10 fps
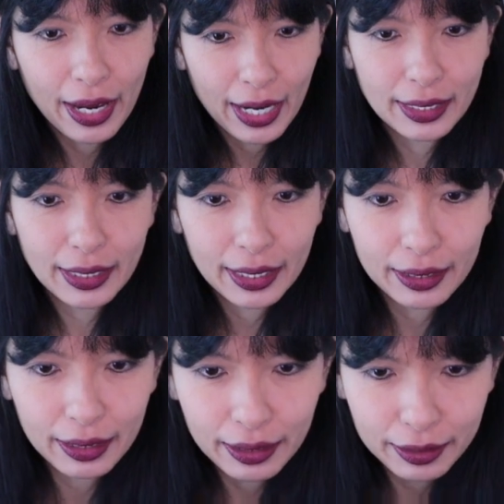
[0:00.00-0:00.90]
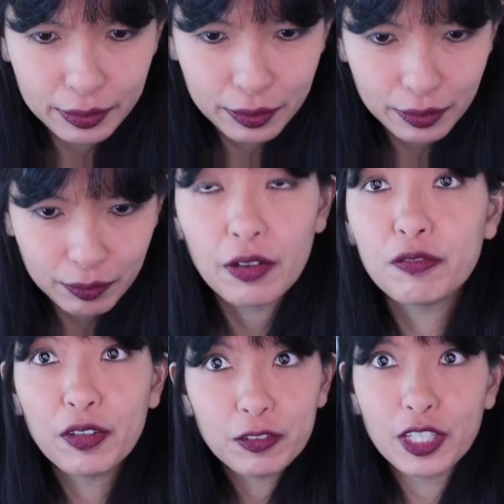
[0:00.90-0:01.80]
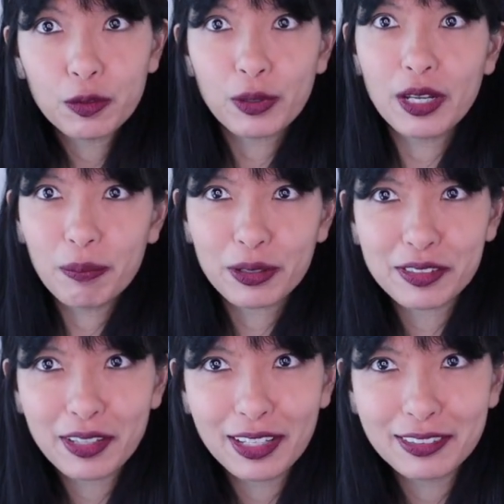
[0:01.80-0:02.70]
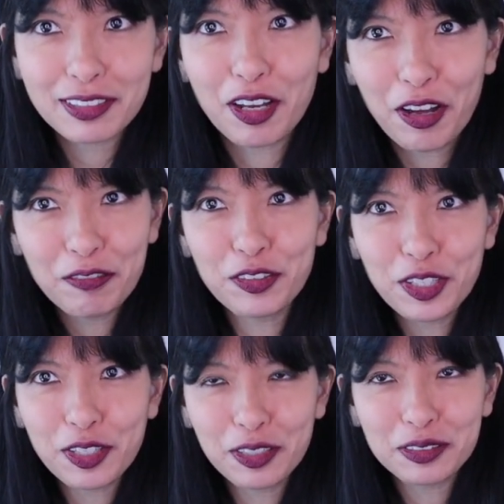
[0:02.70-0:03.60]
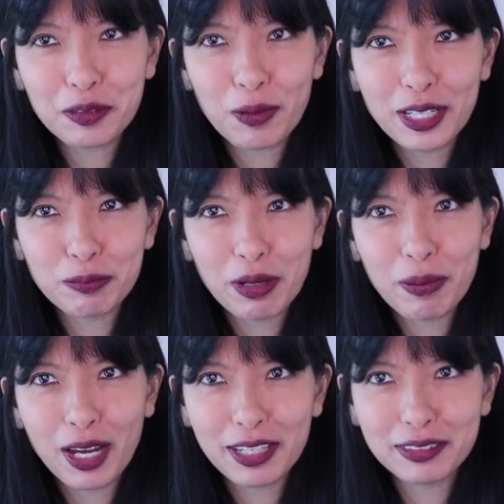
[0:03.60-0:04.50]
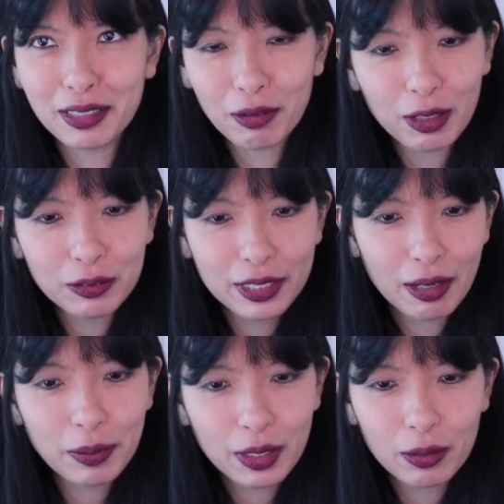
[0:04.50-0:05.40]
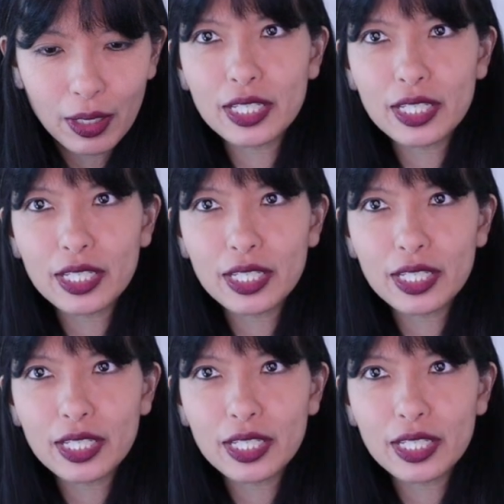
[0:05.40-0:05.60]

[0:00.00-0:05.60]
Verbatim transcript: and it is fifty-three percent confident that it's a Raspberry Pi zero W.